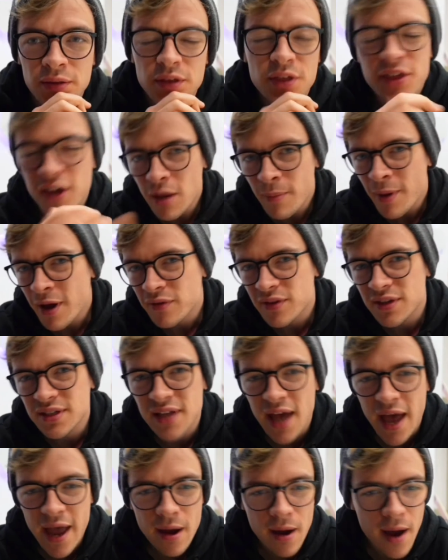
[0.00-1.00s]
The thing about these
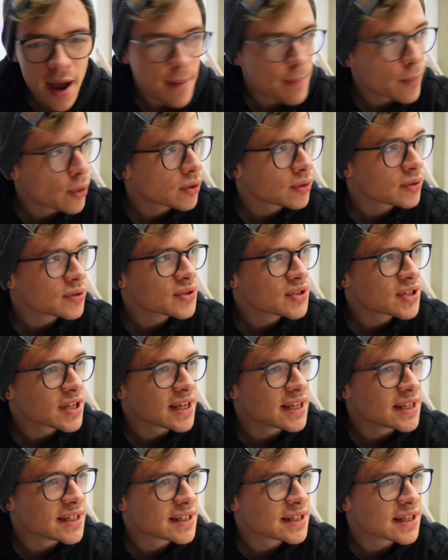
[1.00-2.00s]
A I models
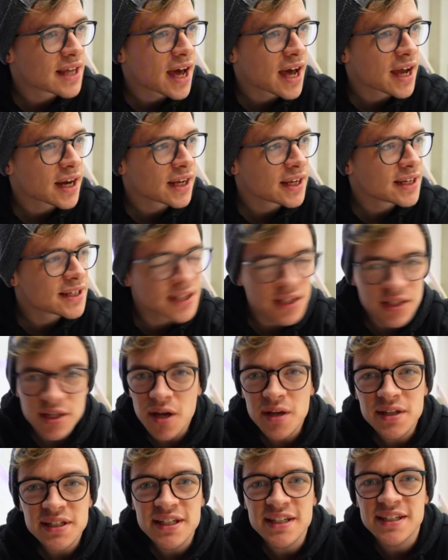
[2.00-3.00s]
is that it's
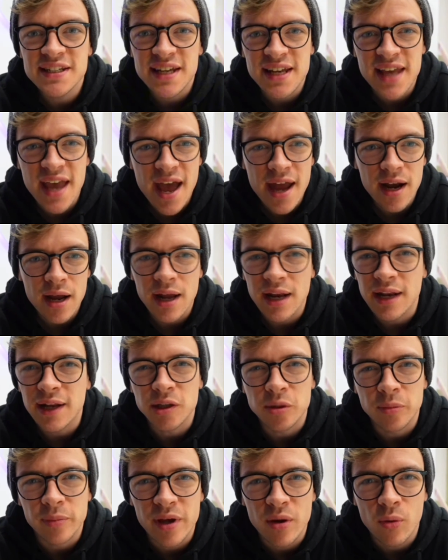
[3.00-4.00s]
starting to get a
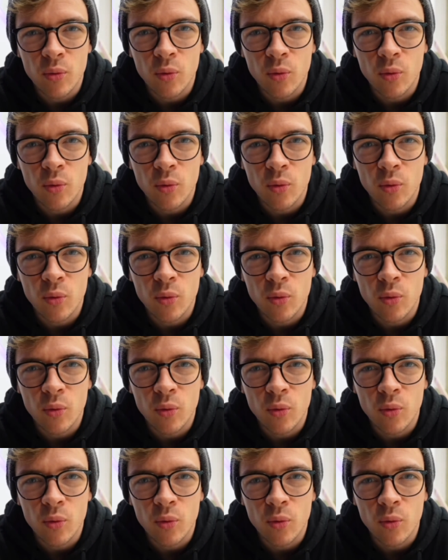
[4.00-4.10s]
little bit